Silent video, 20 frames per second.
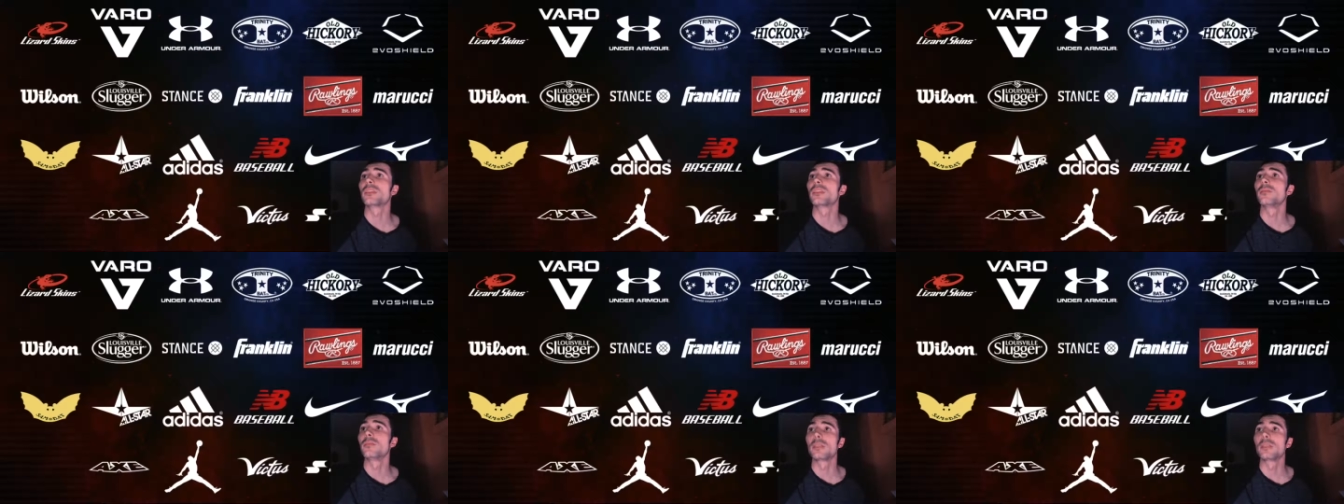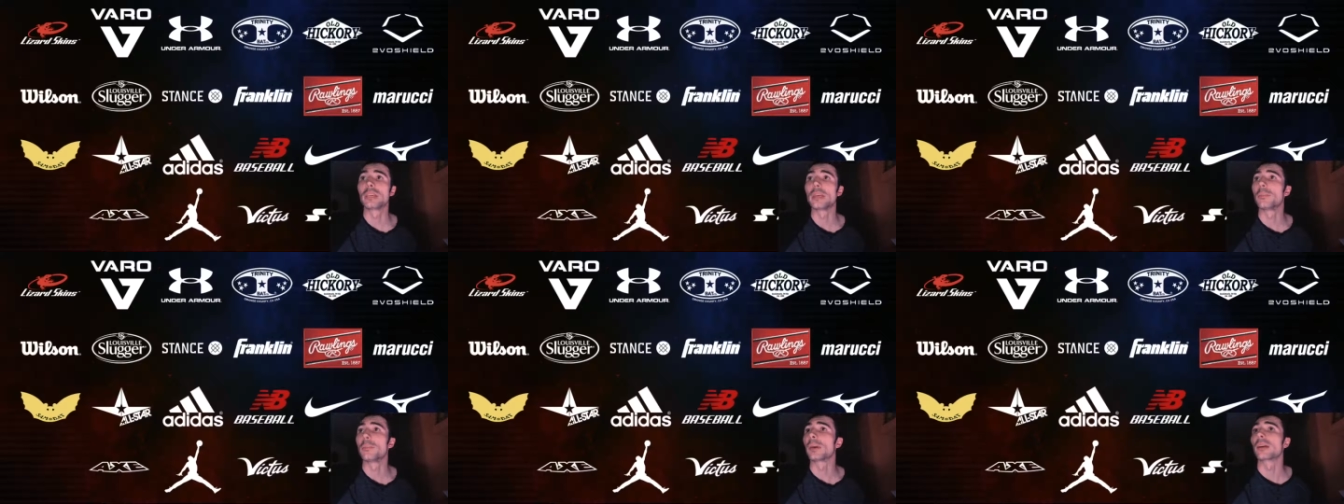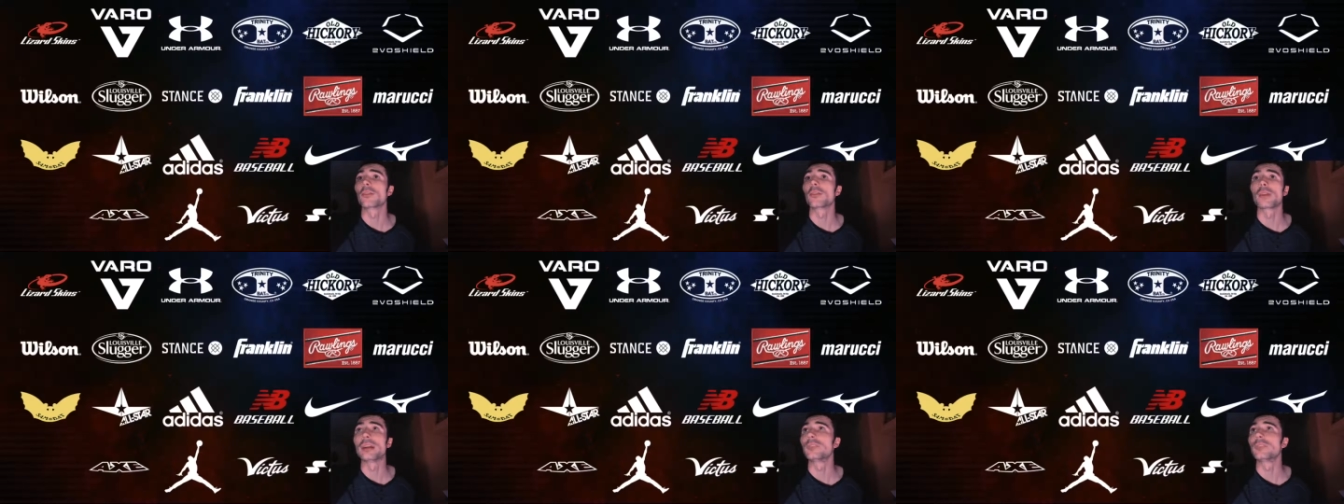keep
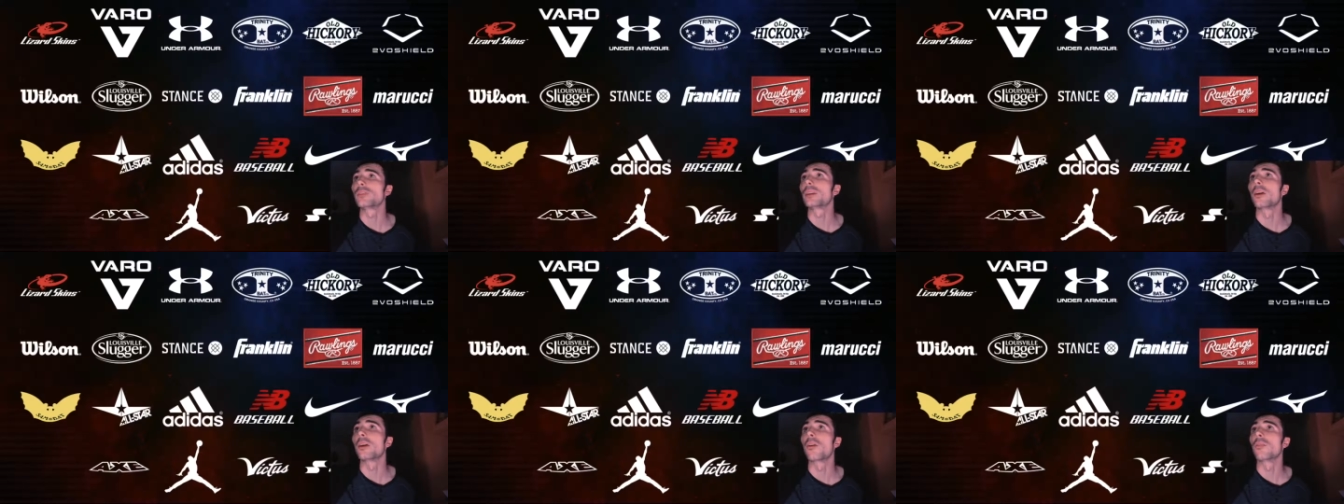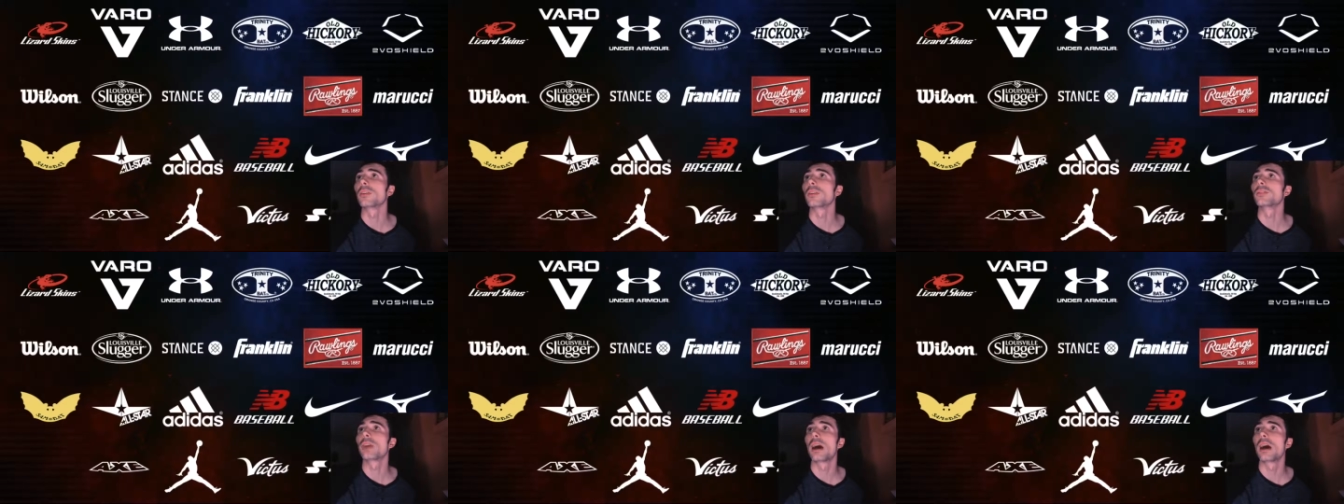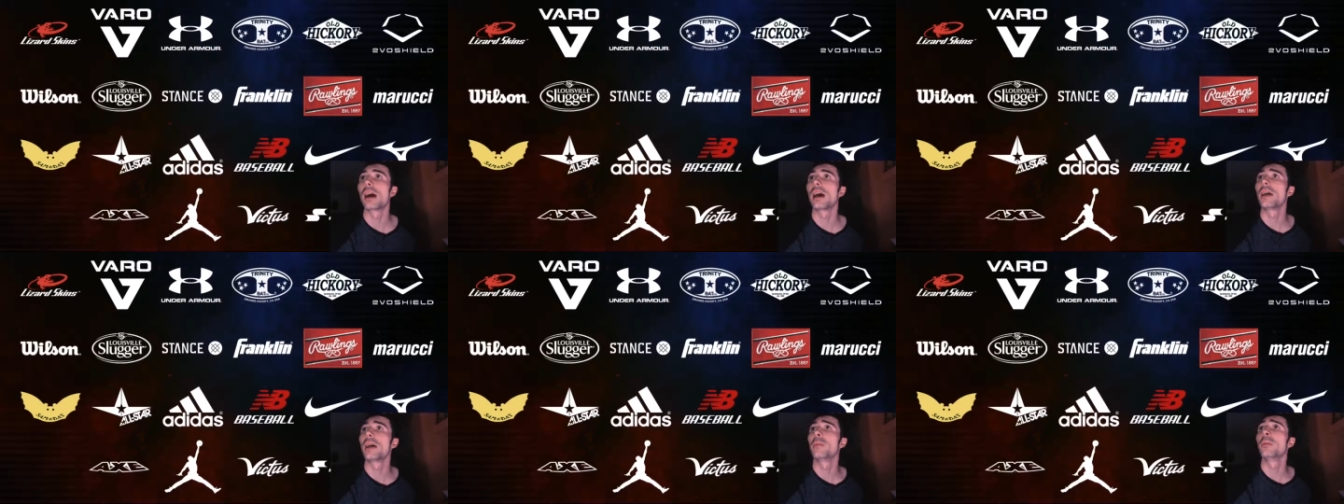increasing over
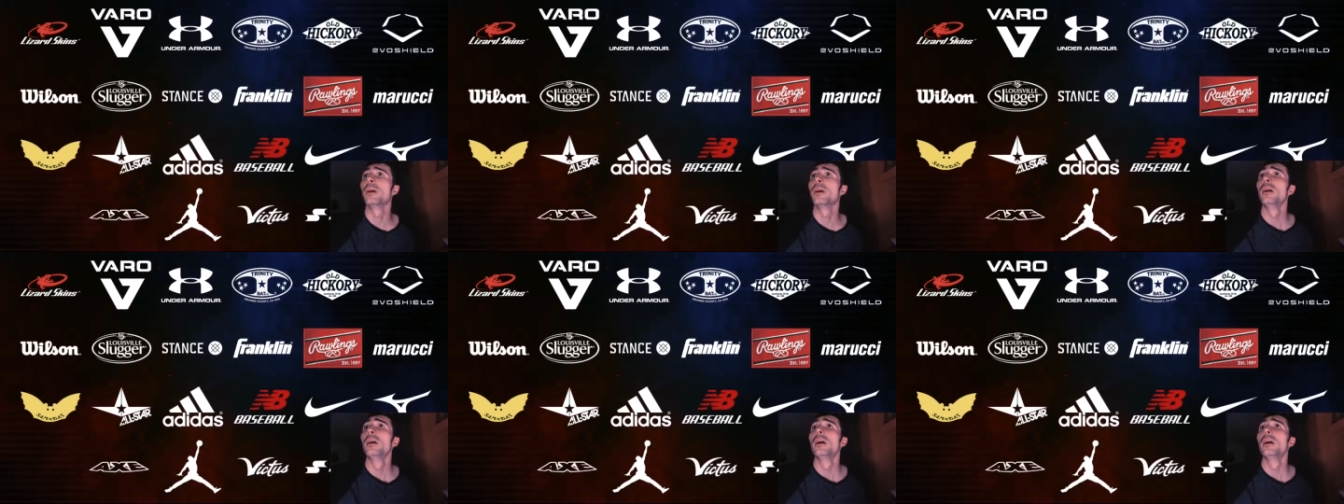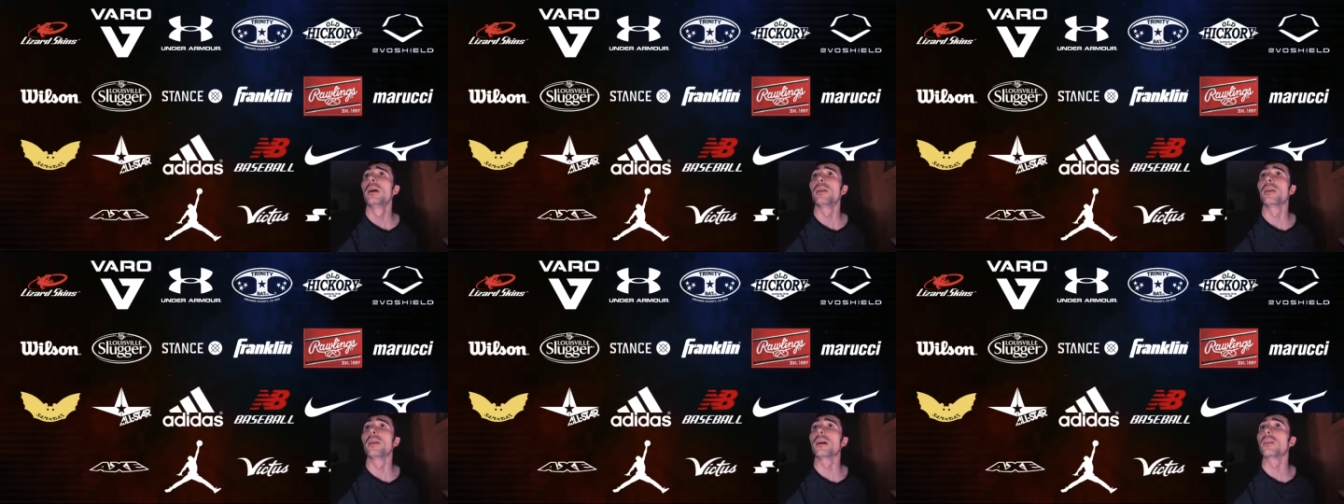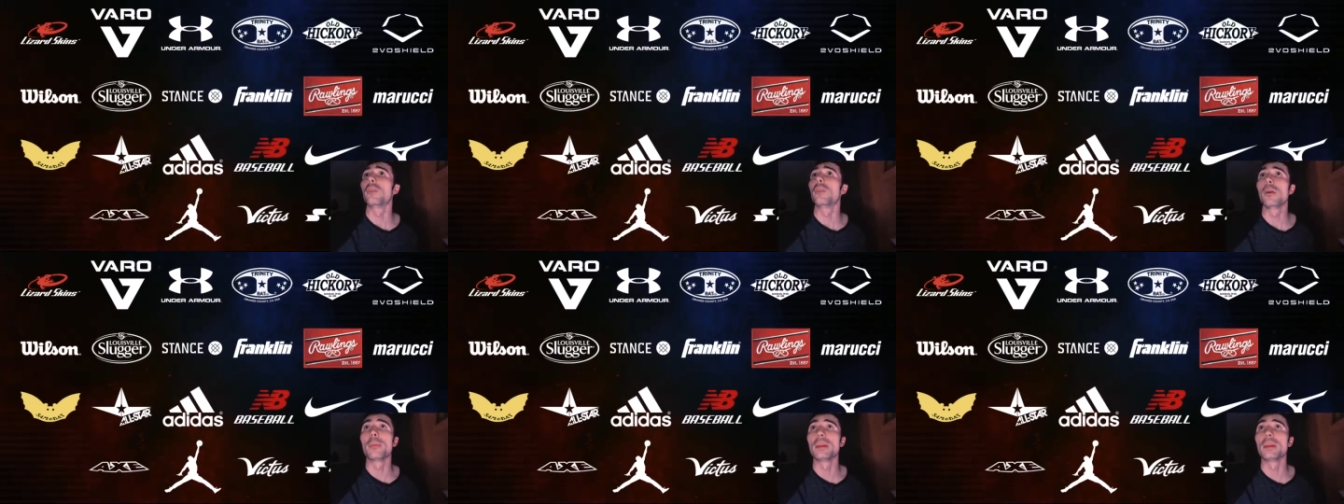time, the equipment